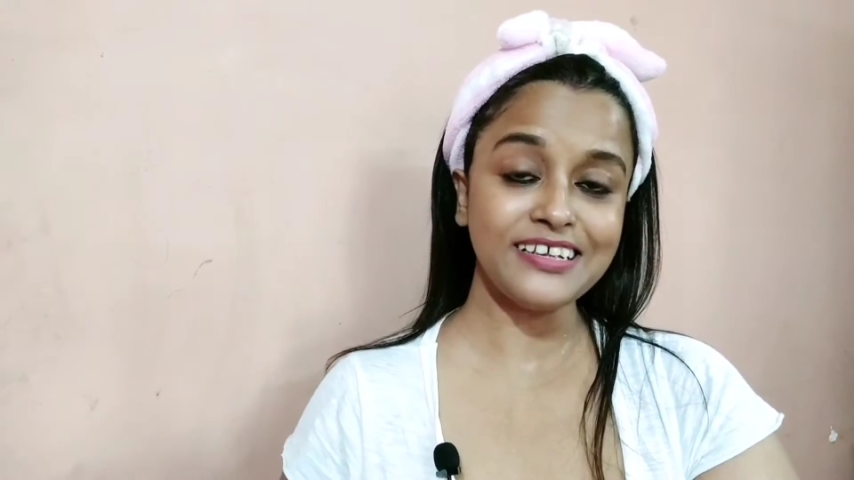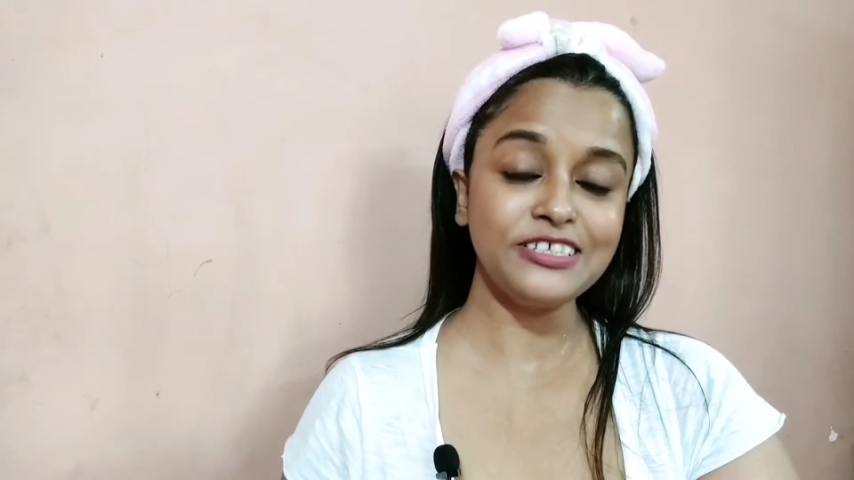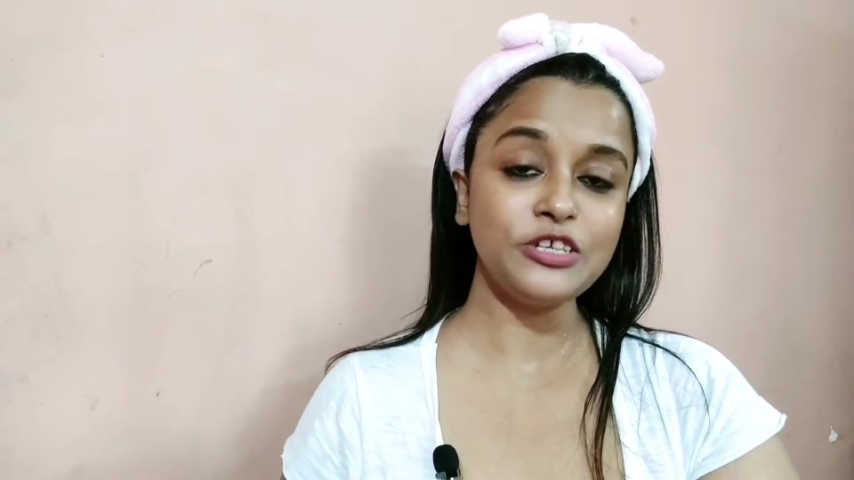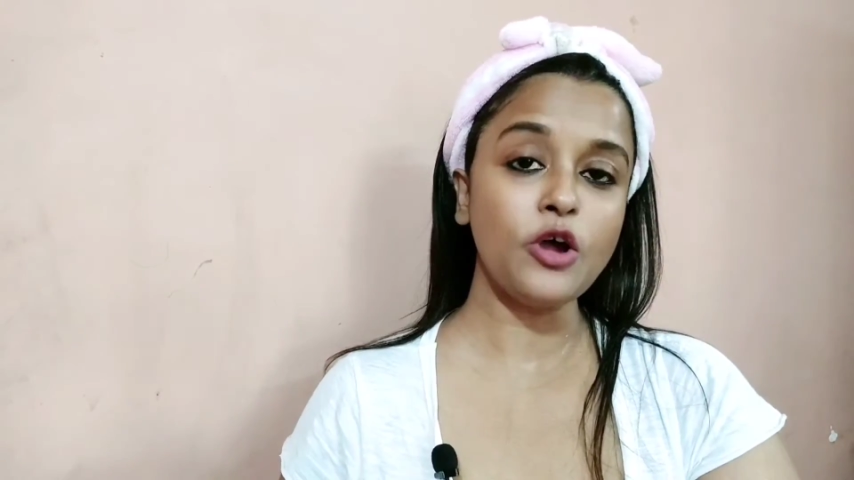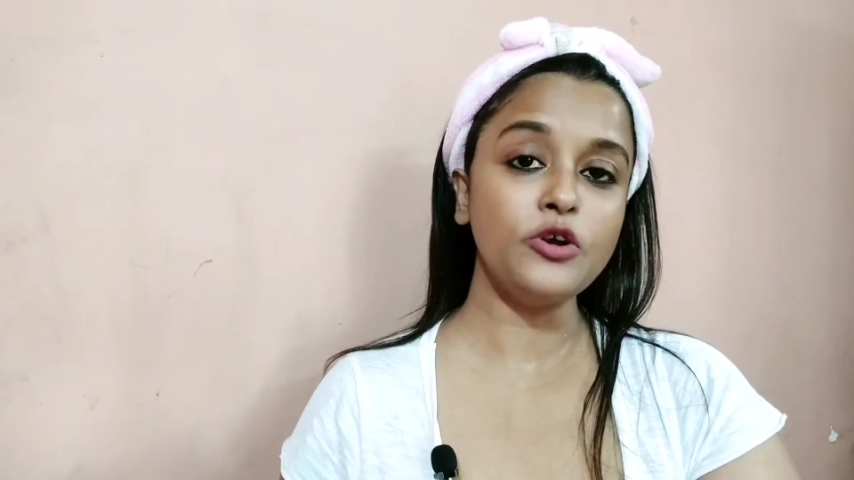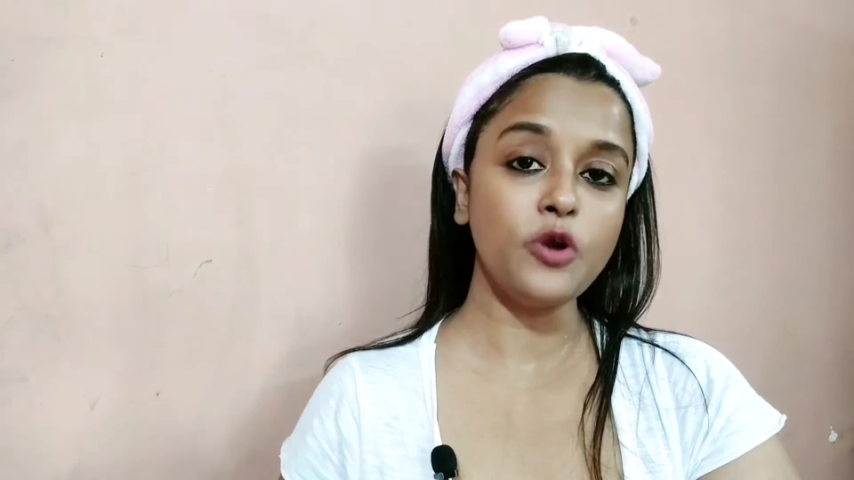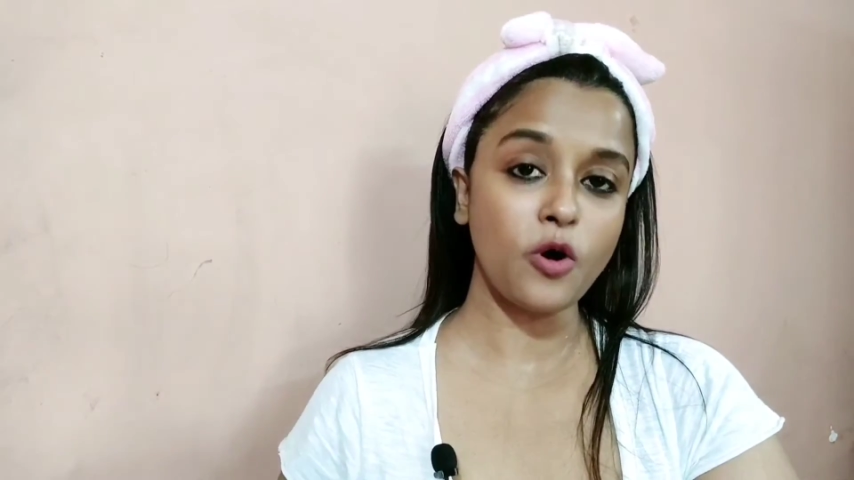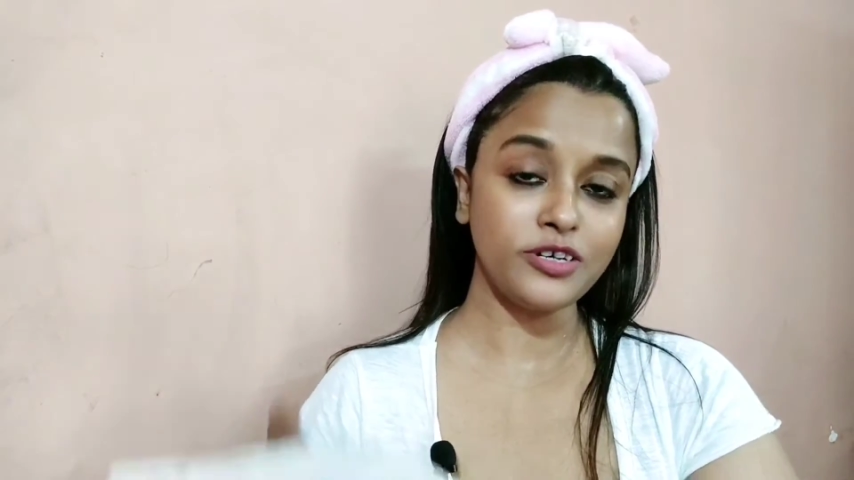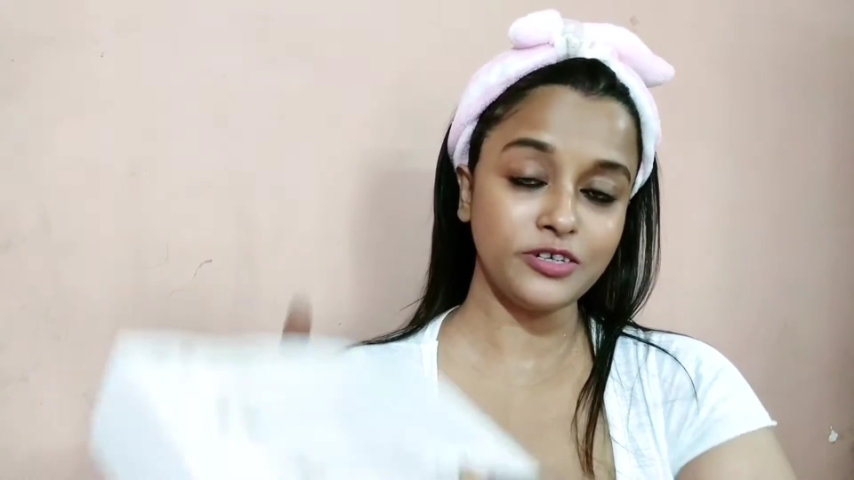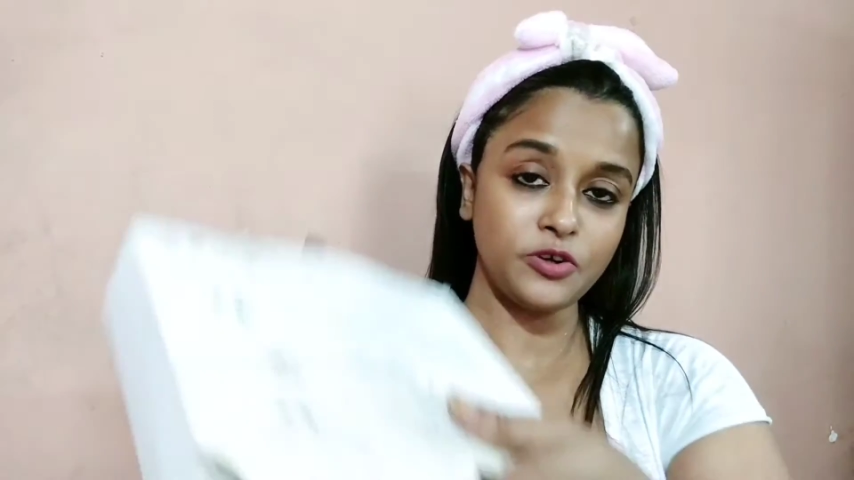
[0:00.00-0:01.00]
is
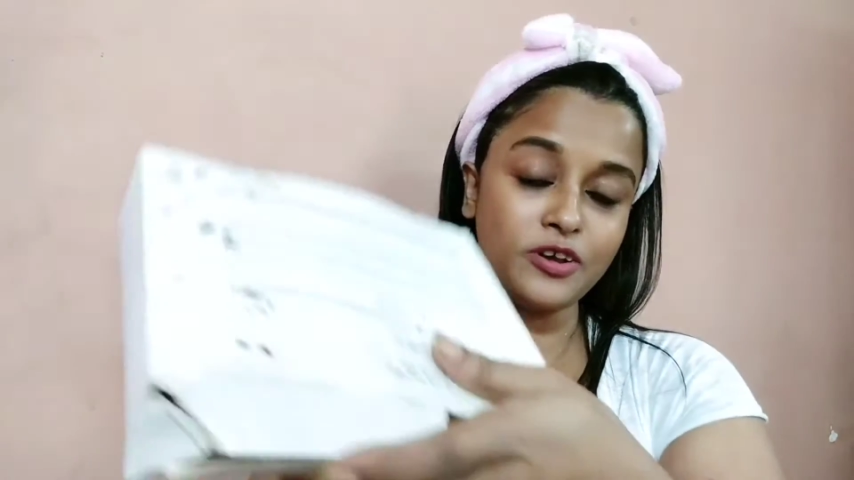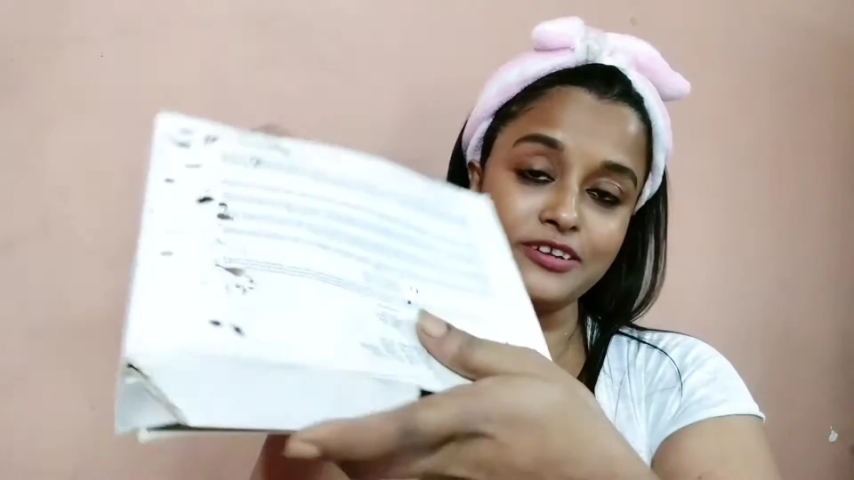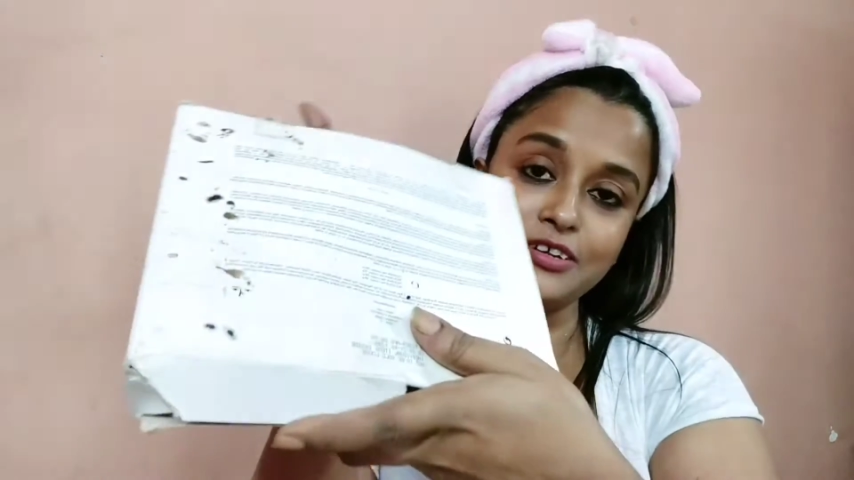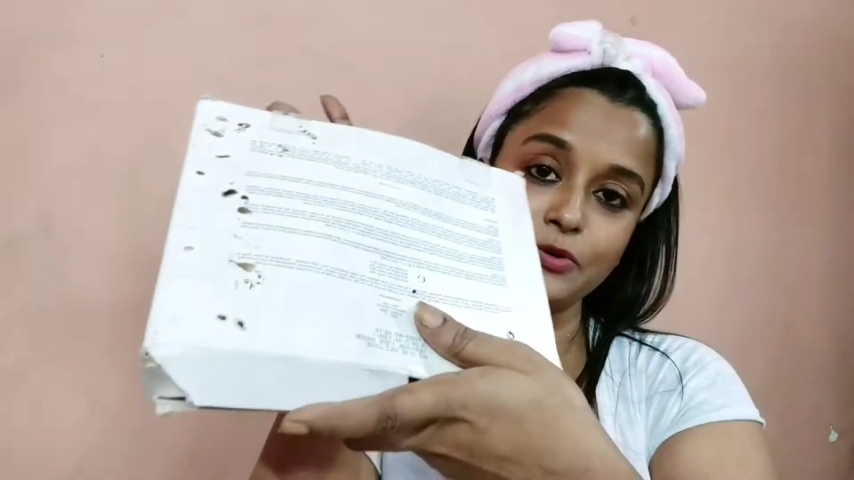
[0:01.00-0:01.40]
not at all in a